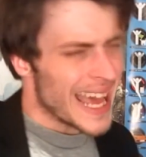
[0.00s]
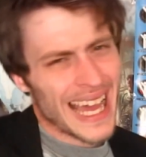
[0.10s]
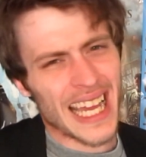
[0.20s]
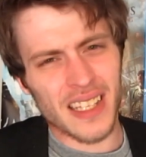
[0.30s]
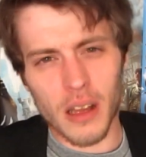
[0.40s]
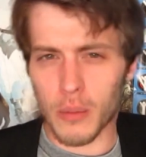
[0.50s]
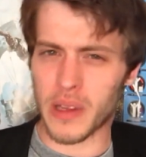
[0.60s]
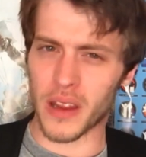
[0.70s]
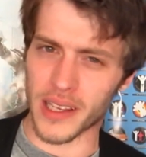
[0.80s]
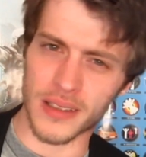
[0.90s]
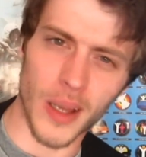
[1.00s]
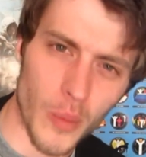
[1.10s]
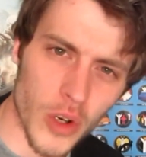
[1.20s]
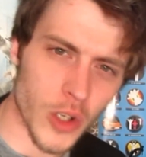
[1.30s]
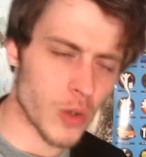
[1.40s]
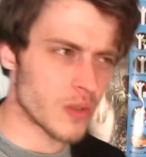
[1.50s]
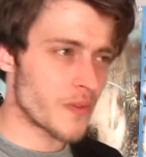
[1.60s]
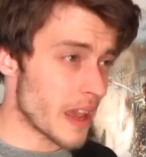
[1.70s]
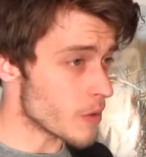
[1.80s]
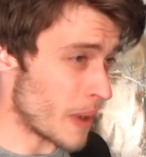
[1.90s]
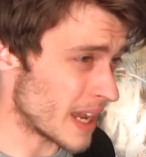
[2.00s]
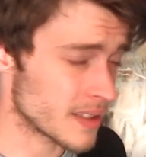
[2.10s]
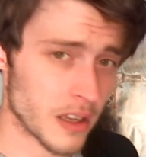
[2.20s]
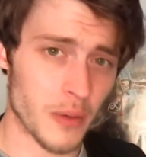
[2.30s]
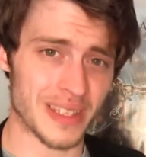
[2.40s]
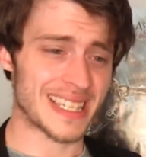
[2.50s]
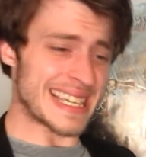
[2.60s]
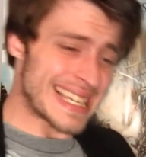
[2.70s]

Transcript: and nobody likes someone whose favourite pastime is